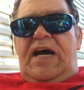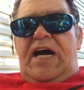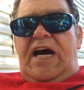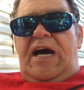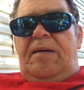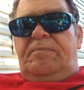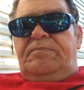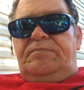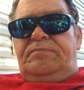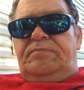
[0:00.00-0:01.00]
And
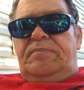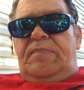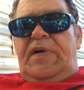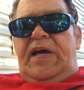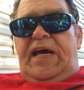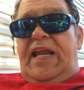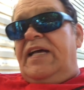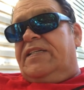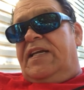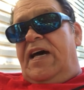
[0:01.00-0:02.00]

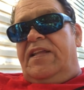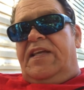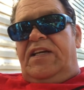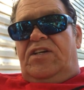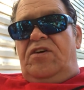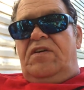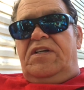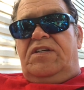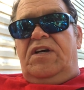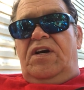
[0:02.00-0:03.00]
that's another thing too,
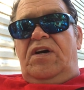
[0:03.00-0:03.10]
is